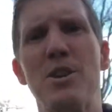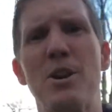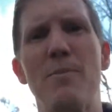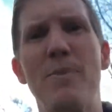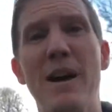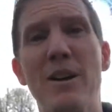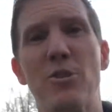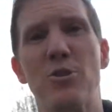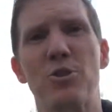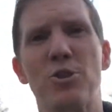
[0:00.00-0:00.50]

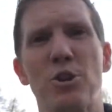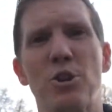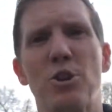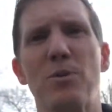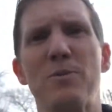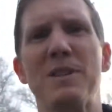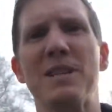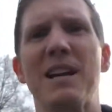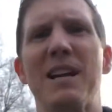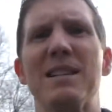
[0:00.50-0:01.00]
about our
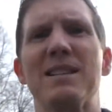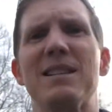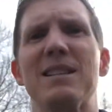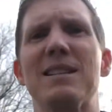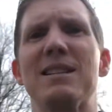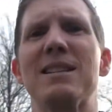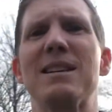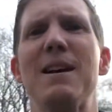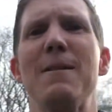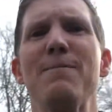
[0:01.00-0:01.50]

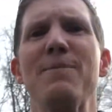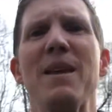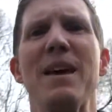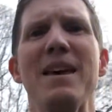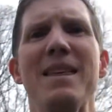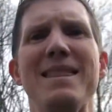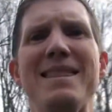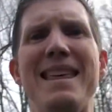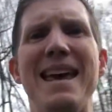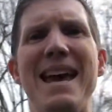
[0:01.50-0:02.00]
circumstances
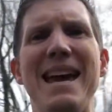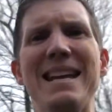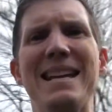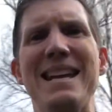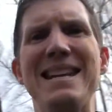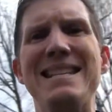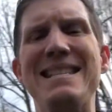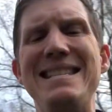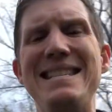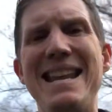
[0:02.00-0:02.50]
than
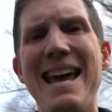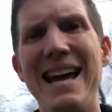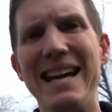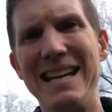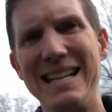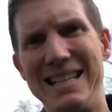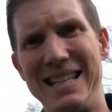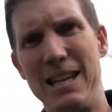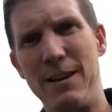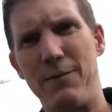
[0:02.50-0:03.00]

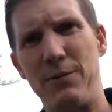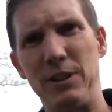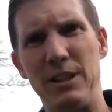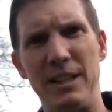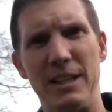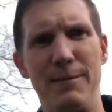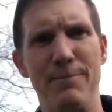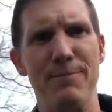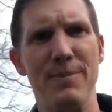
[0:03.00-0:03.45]
negatively.